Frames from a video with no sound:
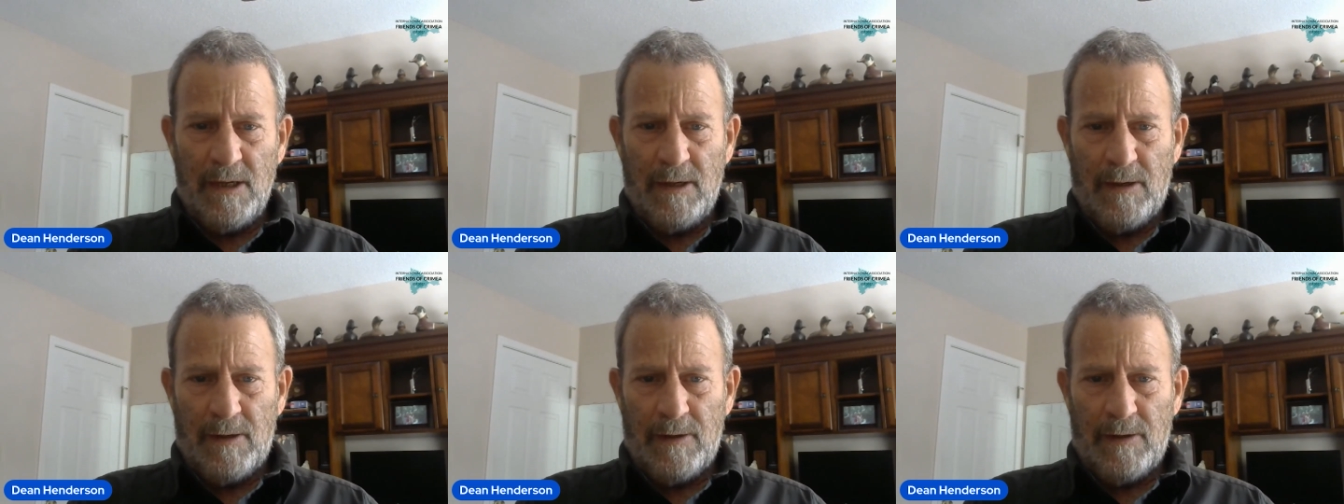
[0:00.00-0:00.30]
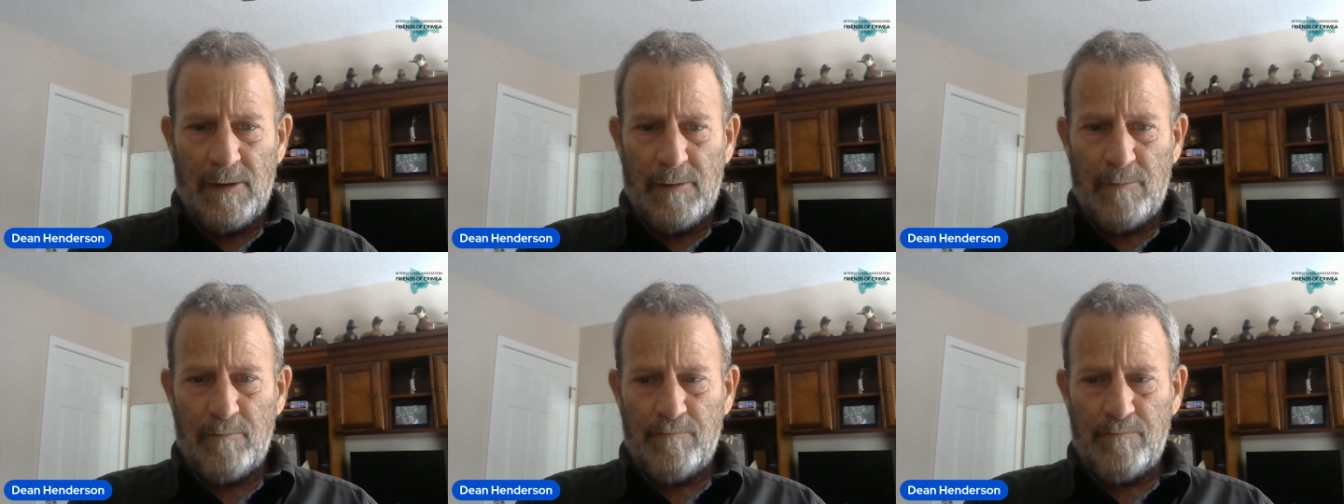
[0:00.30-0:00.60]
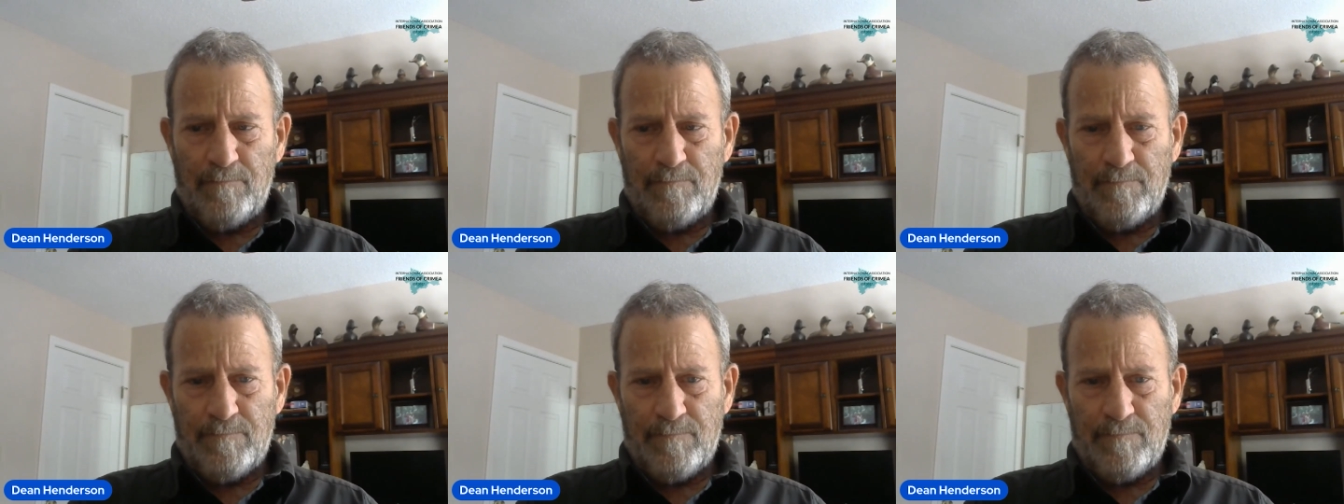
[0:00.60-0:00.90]
Um,
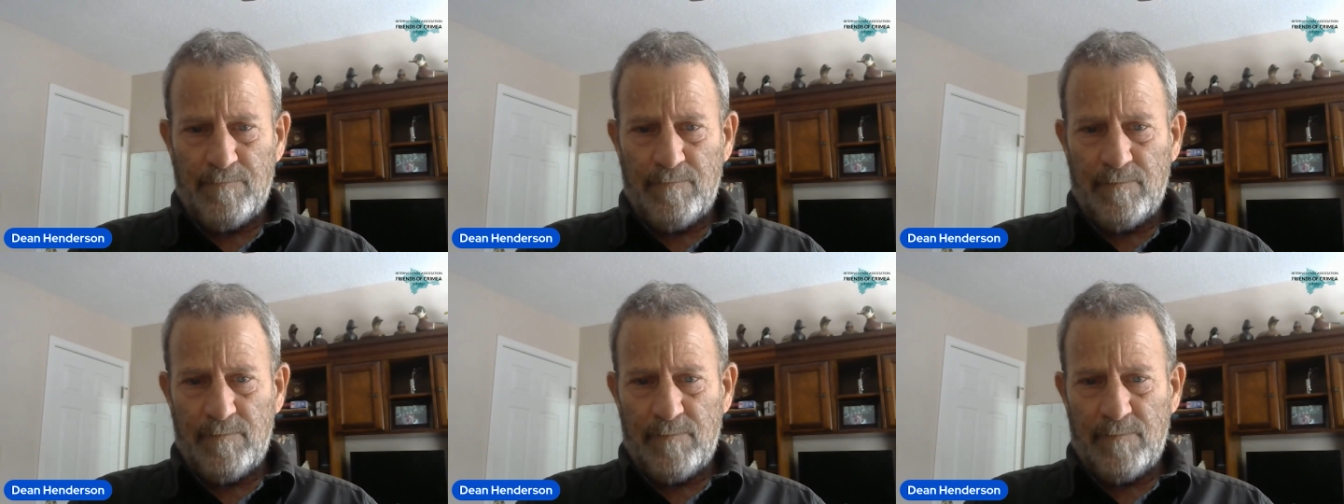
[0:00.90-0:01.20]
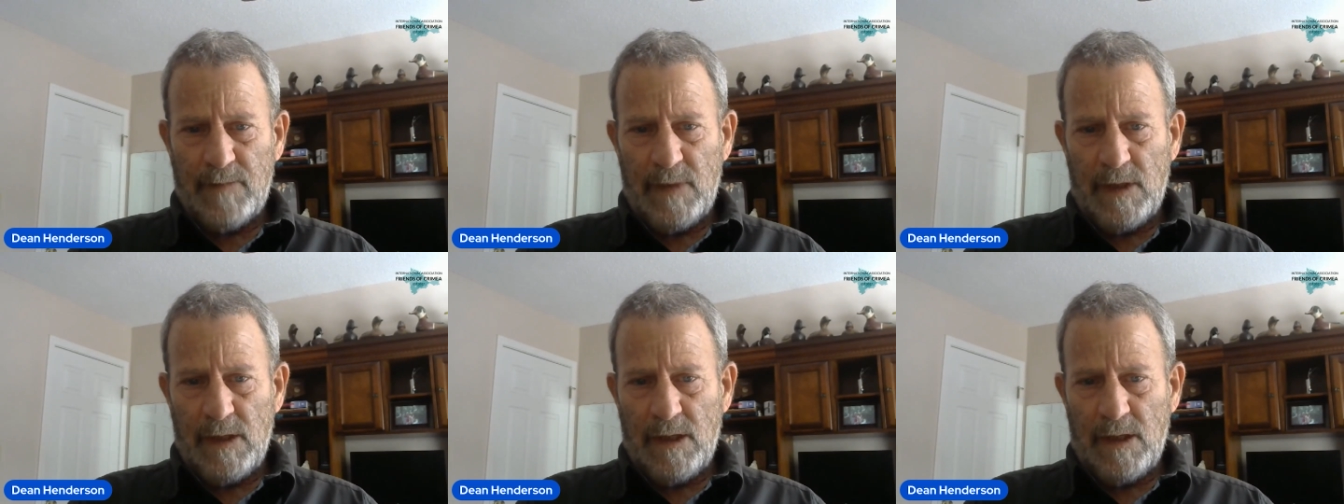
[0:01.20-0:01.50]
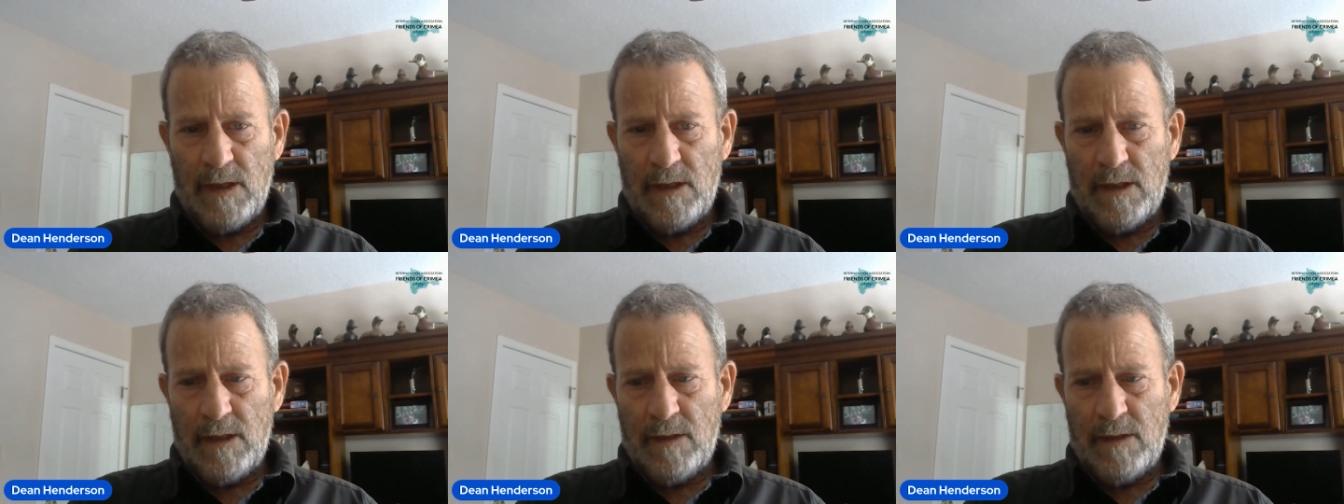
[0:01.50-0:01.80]

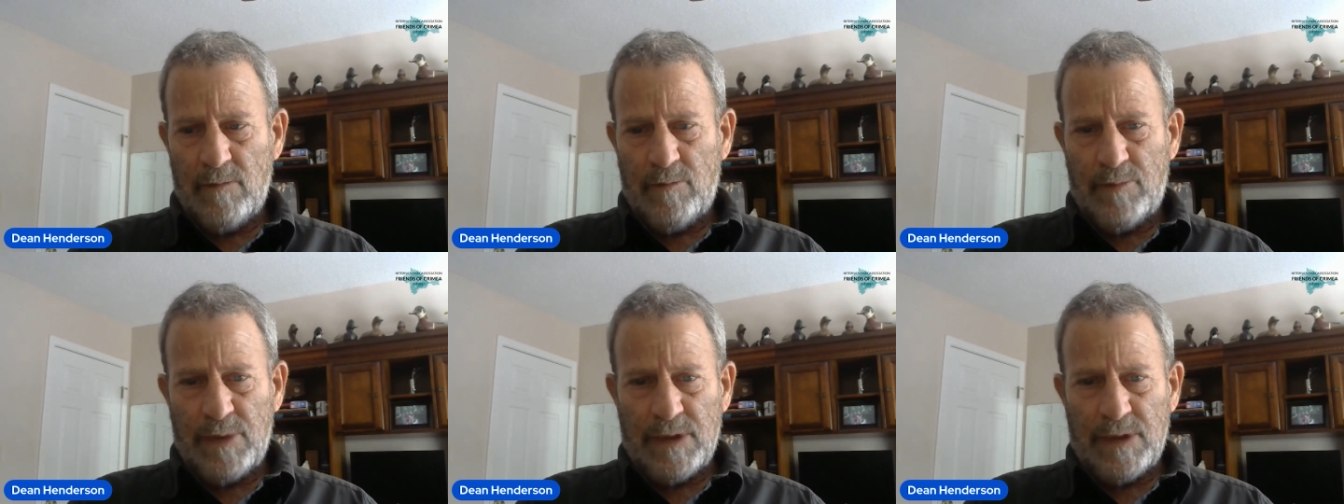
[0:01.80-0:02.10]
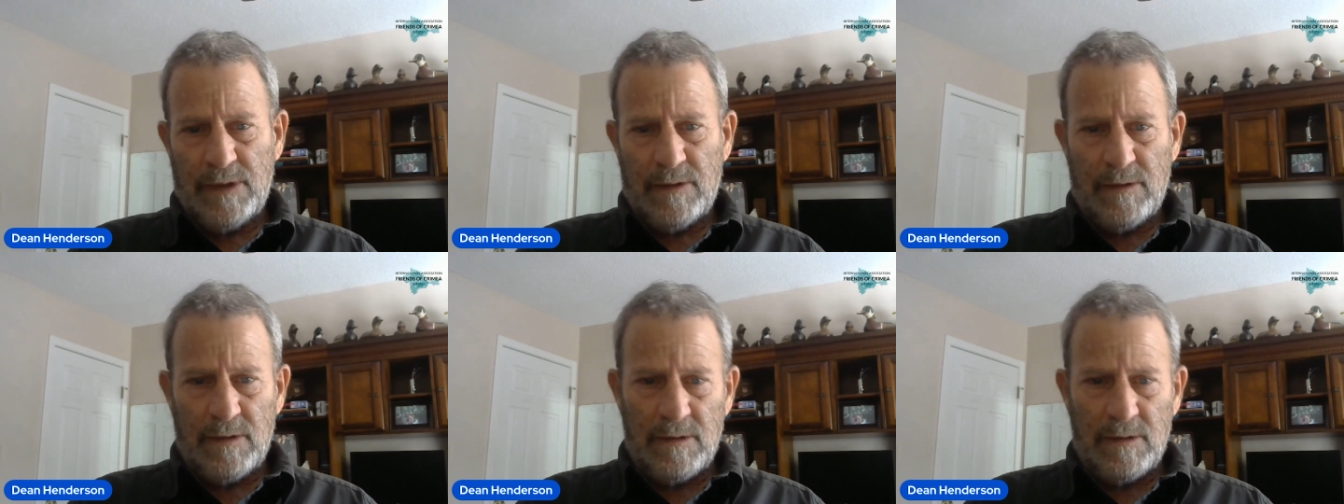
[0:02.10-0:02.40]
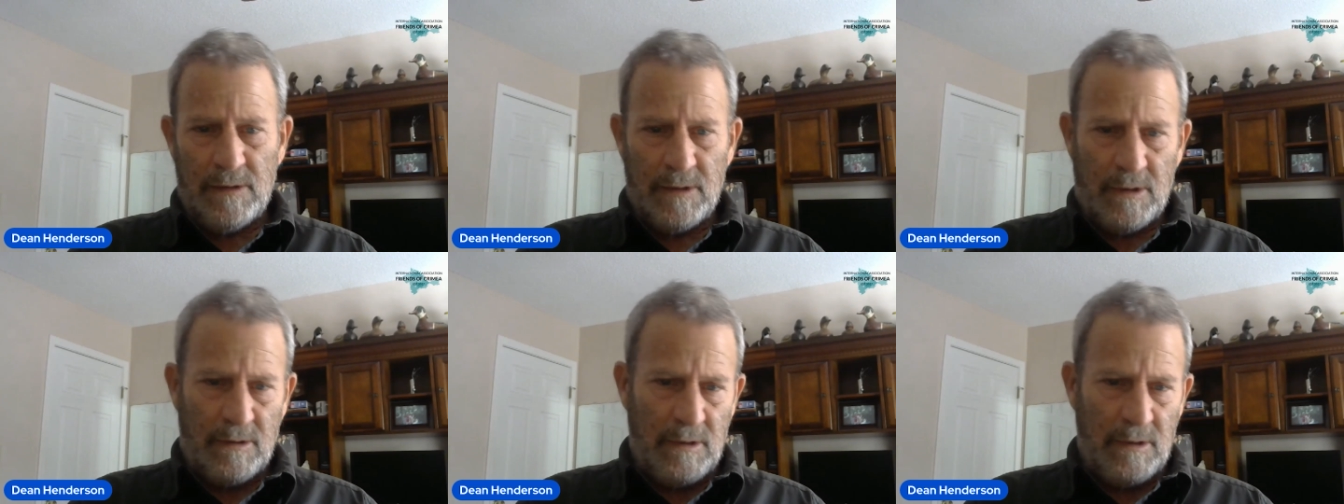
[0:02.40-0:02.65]
but the,